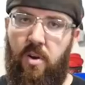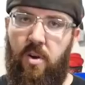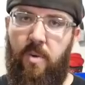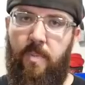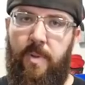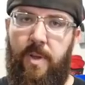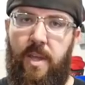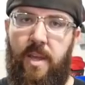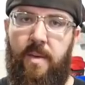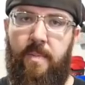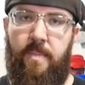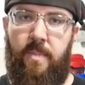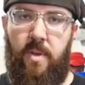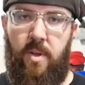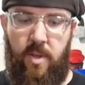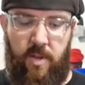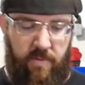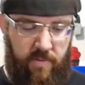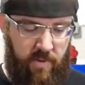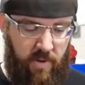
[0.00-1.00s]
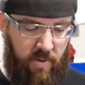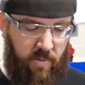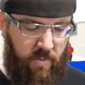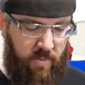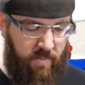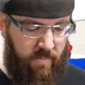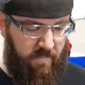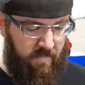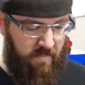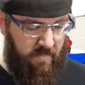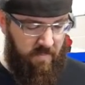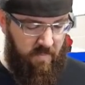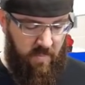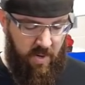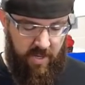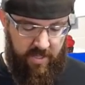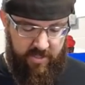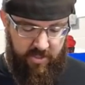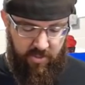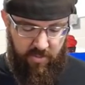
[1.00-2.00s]
RPM, so
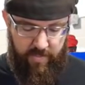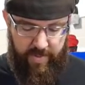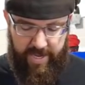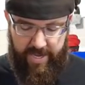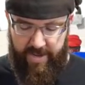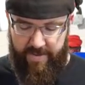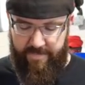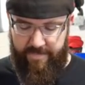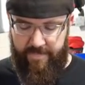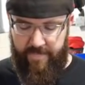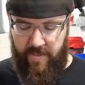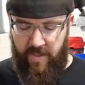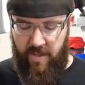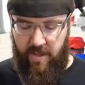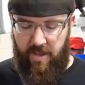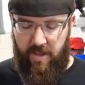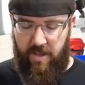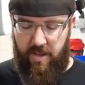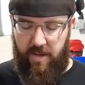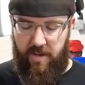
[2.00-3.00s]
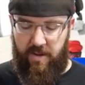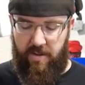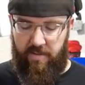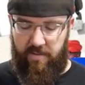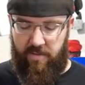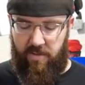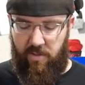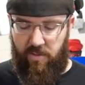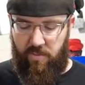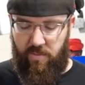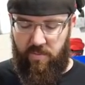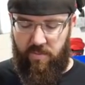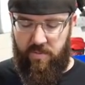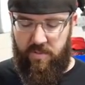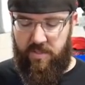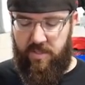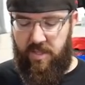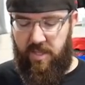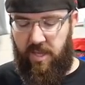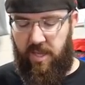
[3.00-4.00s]
not too bad. It does
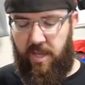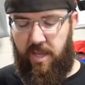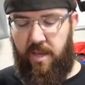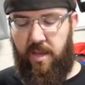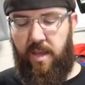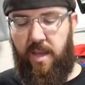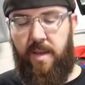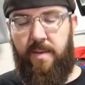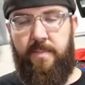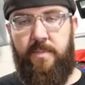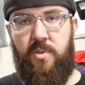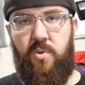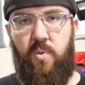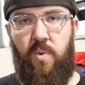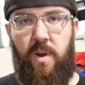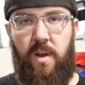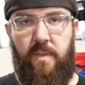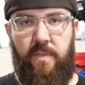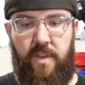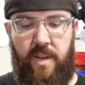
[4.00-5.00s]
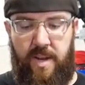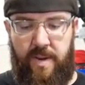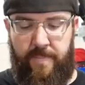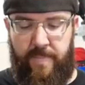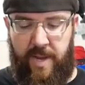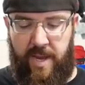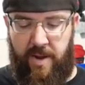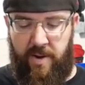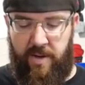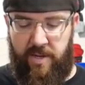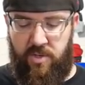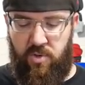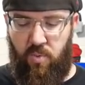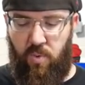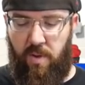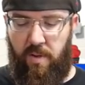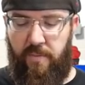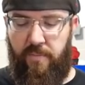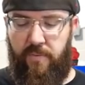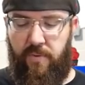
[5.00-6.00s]
use the M12 line battery,
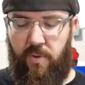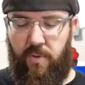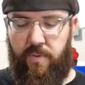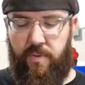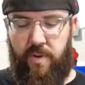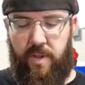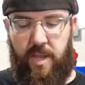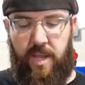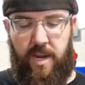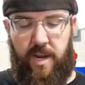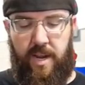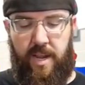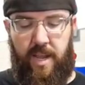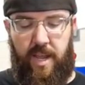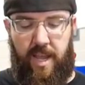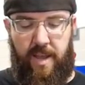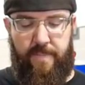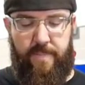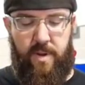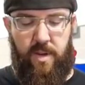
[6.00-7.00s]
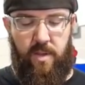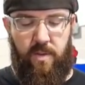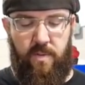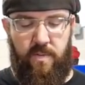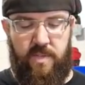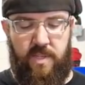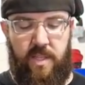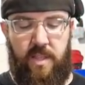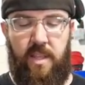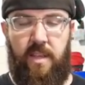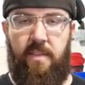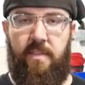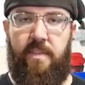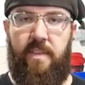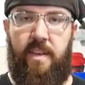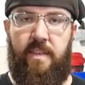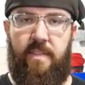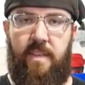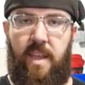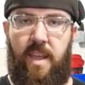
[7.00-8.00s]
12 volt, and I have been using the
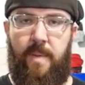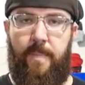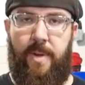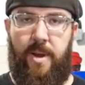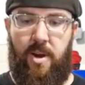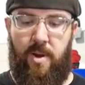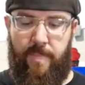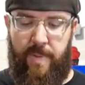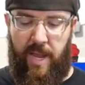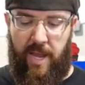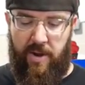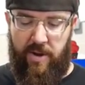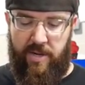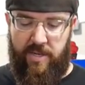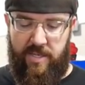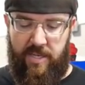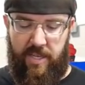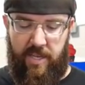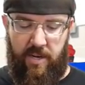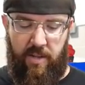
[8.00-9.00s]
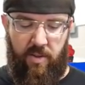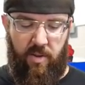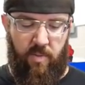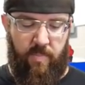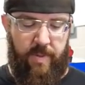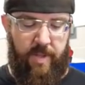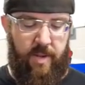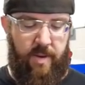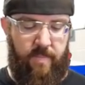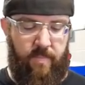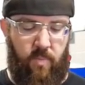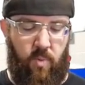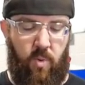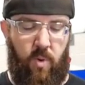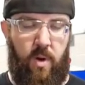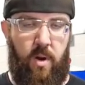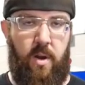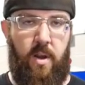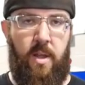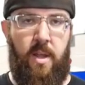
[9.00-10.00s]
6 amp hour battery to get a little bit
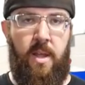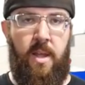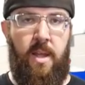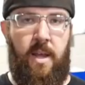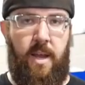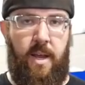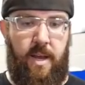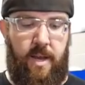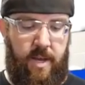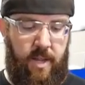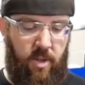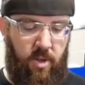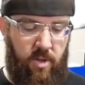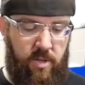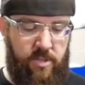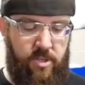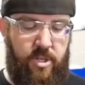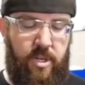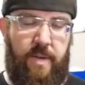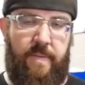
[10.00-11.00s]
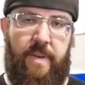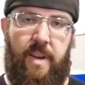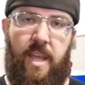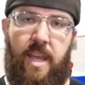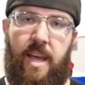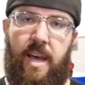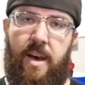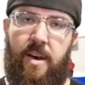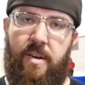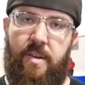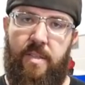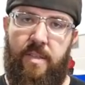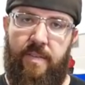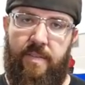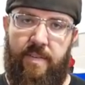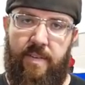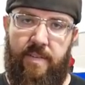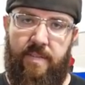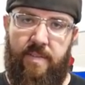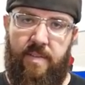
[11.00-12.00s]
more longevity out of the
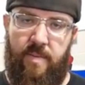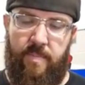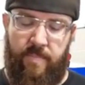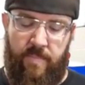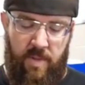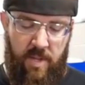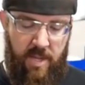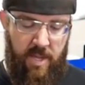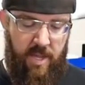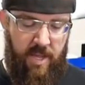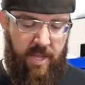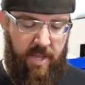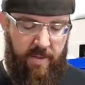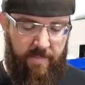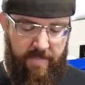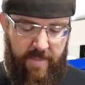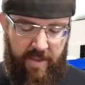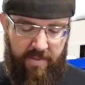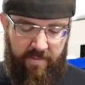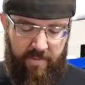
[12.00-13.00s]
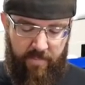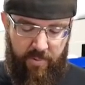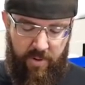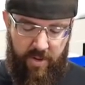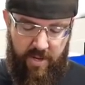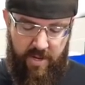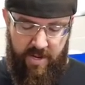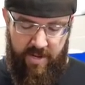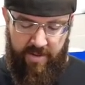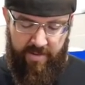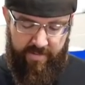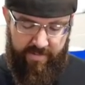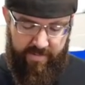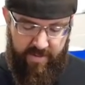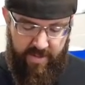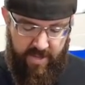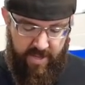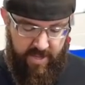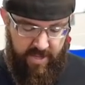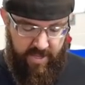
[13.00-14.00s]
system. It makes it pretty
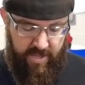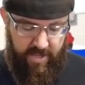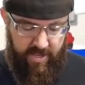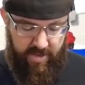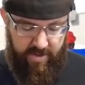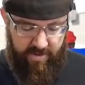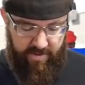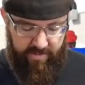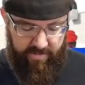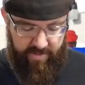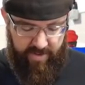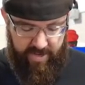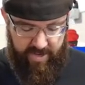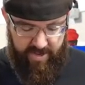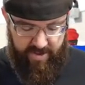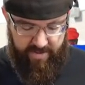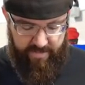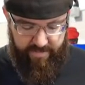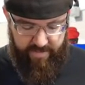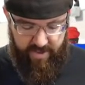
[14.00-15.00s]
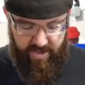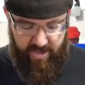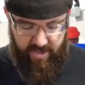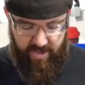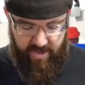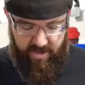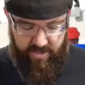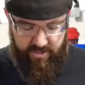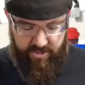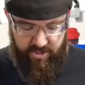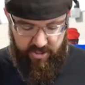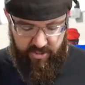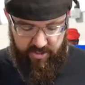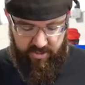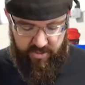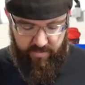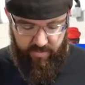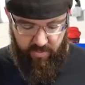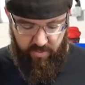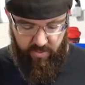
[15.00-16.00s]
nice. It does have an
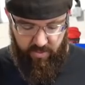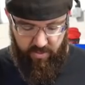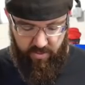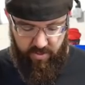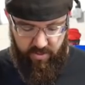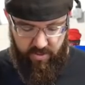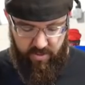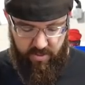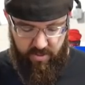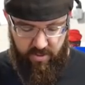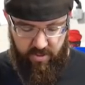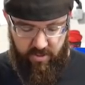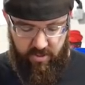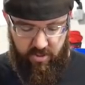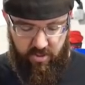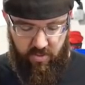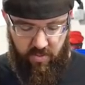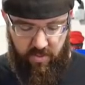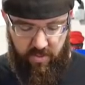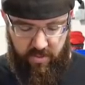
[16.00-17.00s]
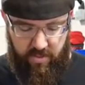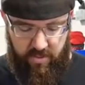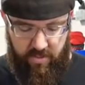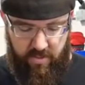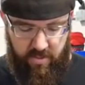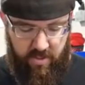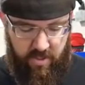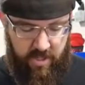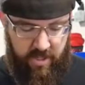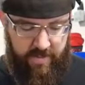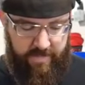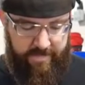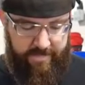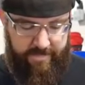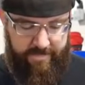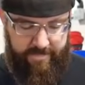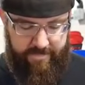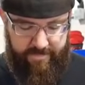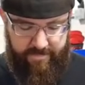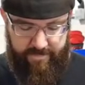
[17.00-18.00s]
adjustable torque on it
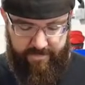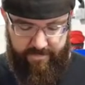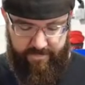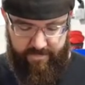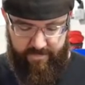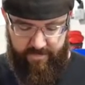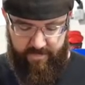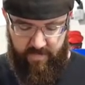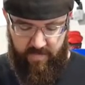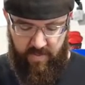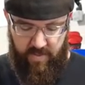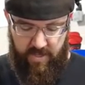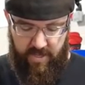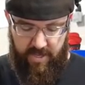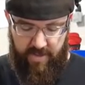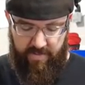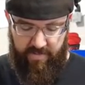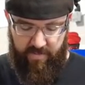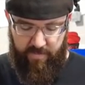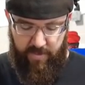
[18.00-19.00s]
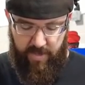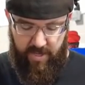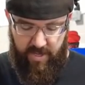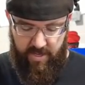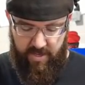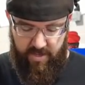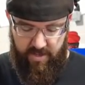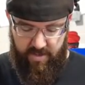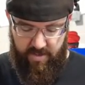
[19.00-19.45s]
and speed.